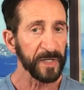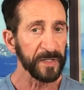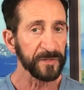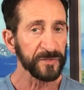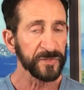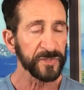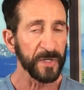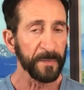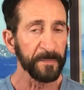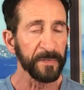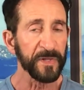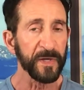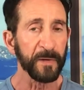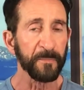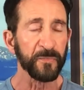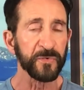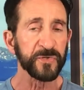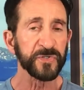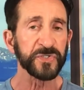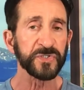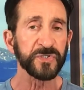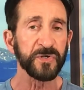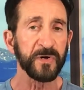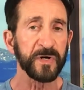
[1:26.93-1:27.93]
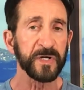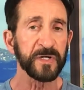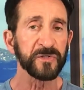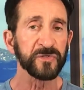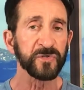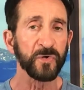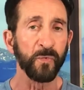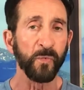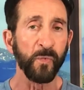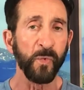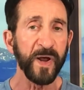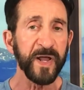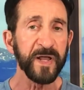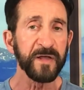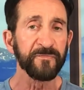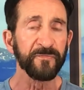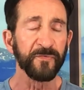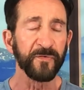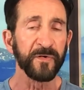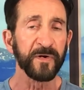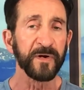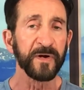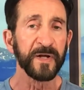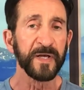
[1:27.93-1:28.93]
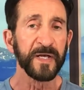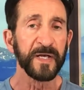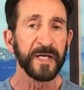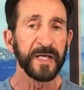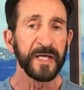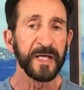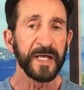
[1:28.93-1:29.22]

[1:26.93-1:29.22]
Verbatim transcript: And some of them were starting to waver